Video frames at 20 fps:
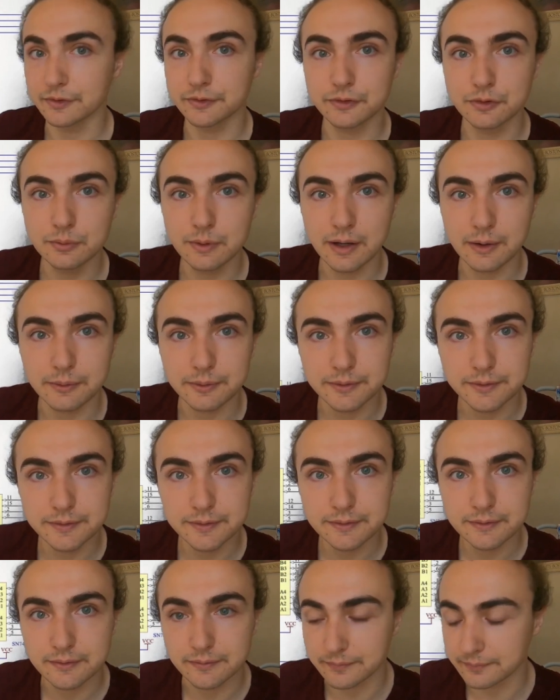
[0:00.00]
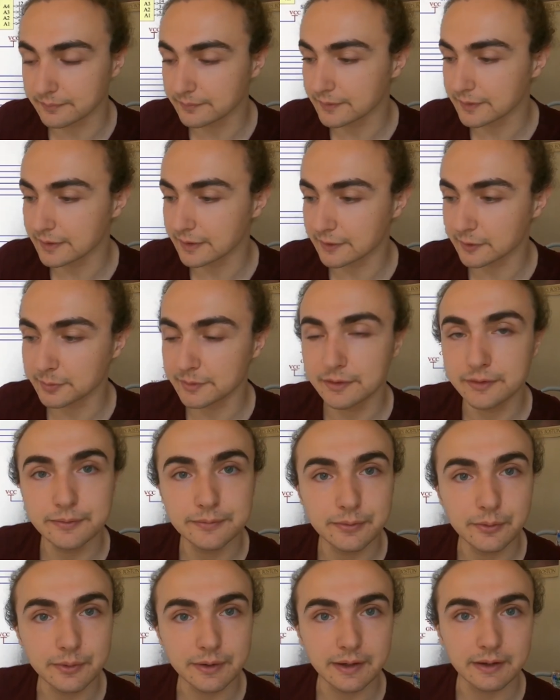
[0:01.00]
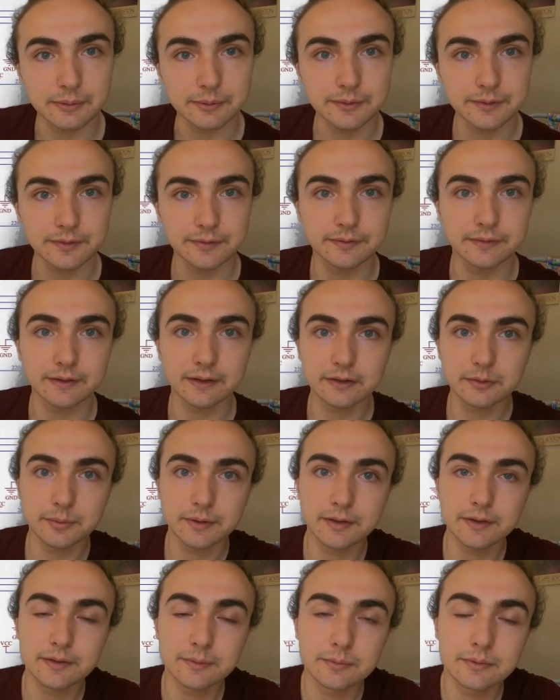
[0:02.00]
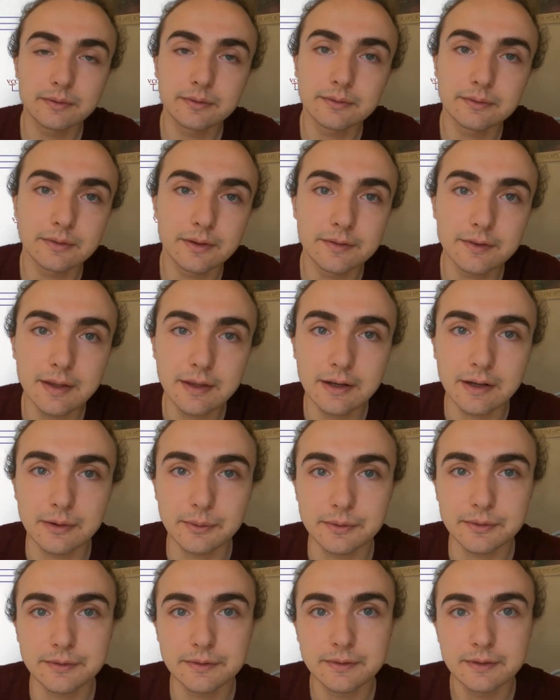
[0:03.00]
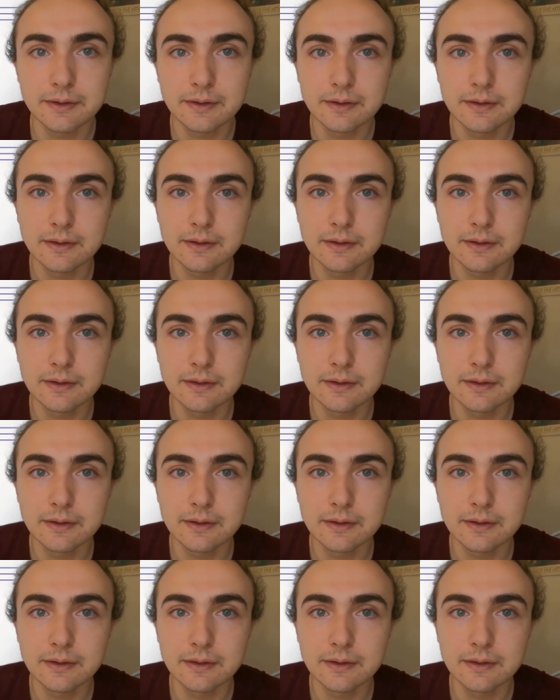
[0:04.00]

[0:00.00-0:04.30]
is two hours, and the next bit is four hours, and the next bit is eight hours.